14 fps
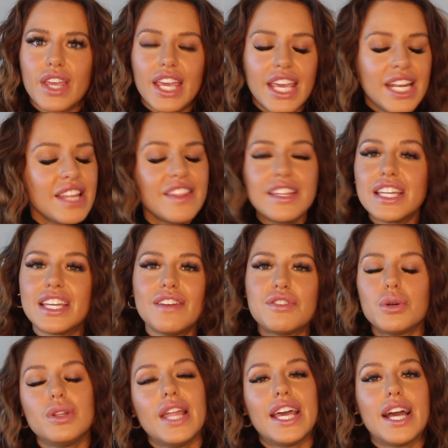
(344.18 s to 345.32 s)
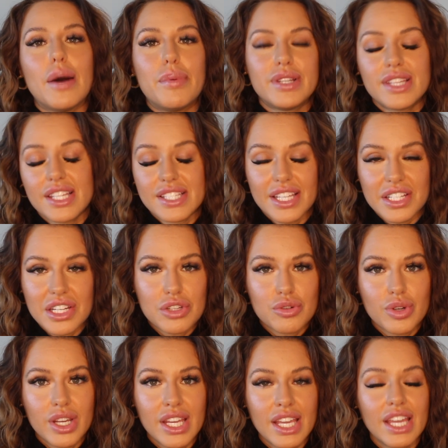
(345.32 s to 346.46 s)
Anything that gives you a leg up in this
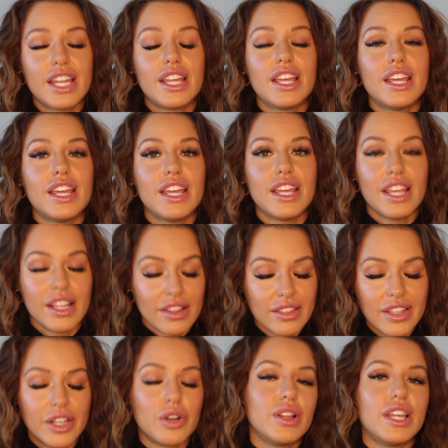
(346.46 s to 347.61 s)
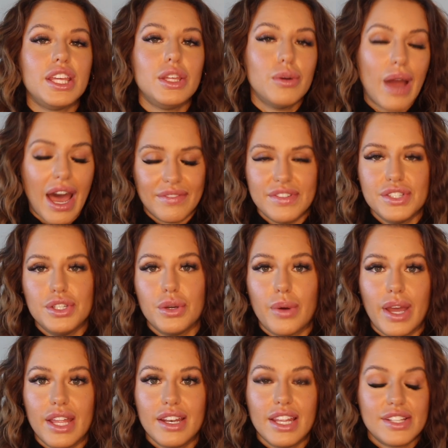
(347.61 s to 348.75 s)
industry, literally you have to do
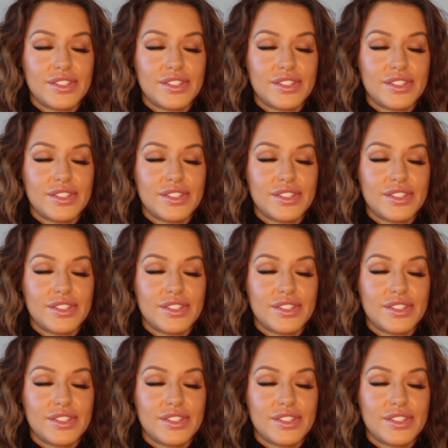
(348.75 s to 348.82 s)
it.